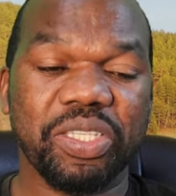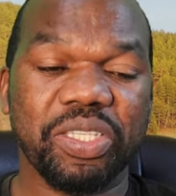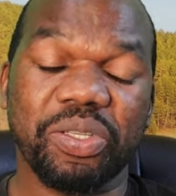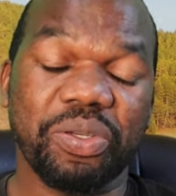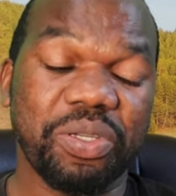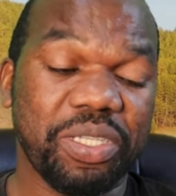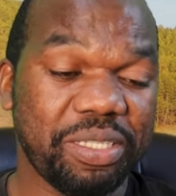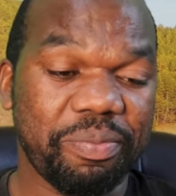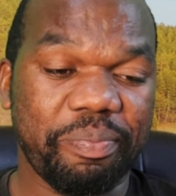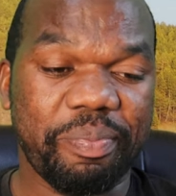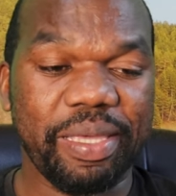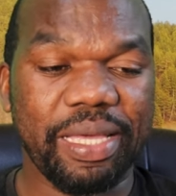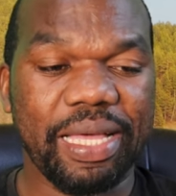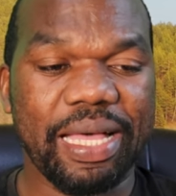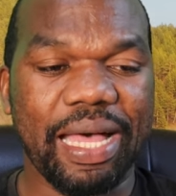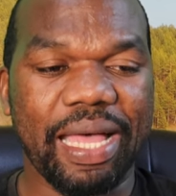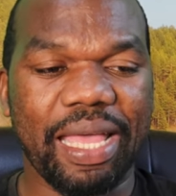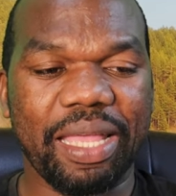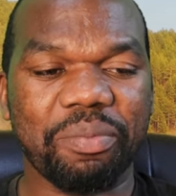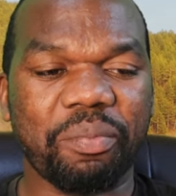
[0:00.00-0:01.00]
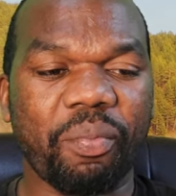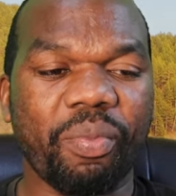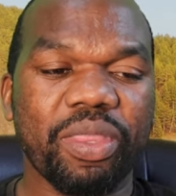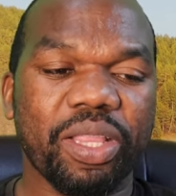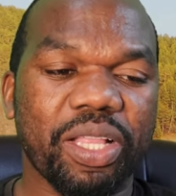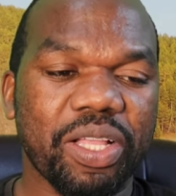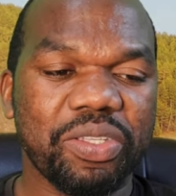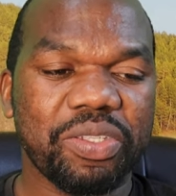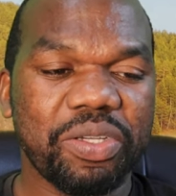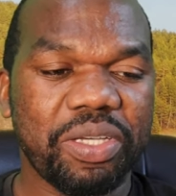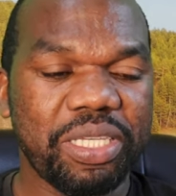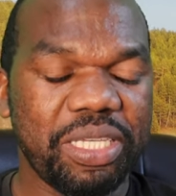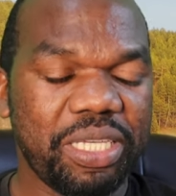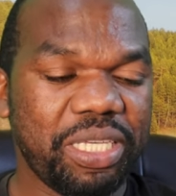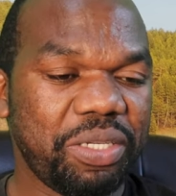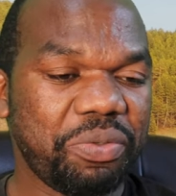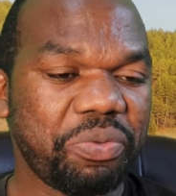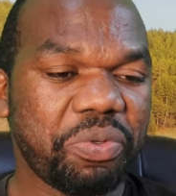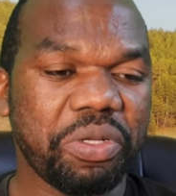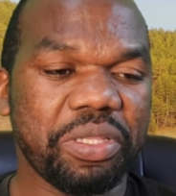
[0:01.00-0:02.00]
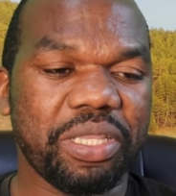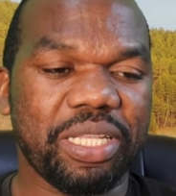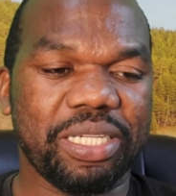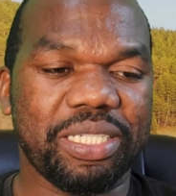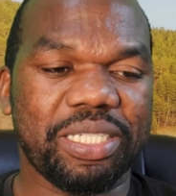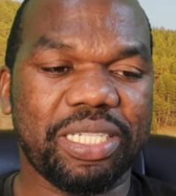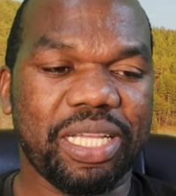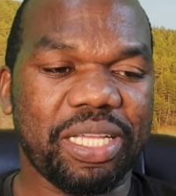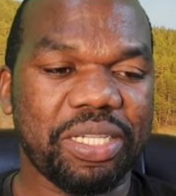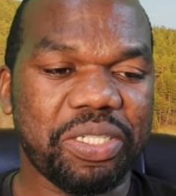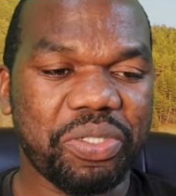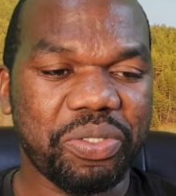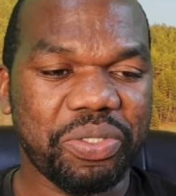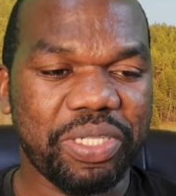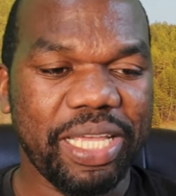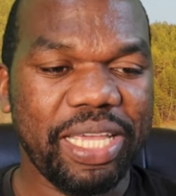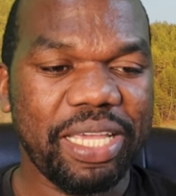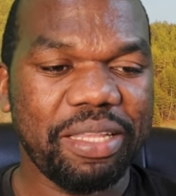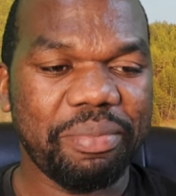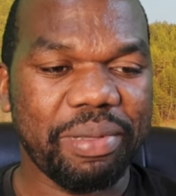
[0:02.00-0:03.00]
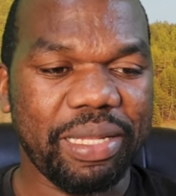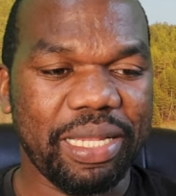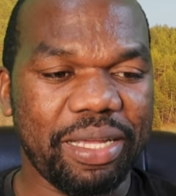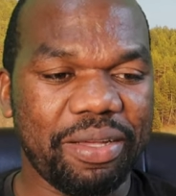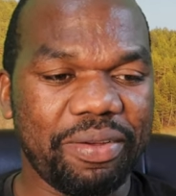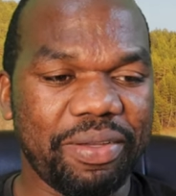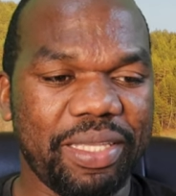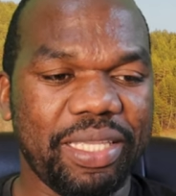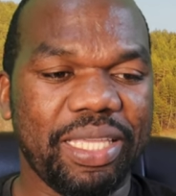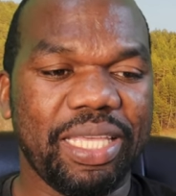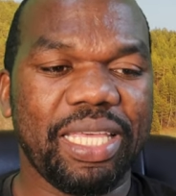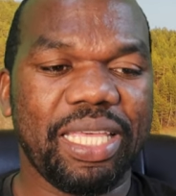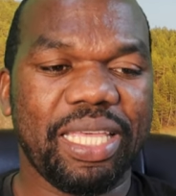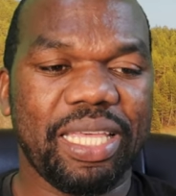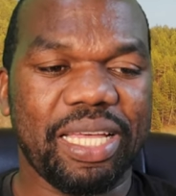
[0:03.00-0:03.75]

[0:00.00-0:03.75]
So he's a big guy. So he wrote that today in Malawi,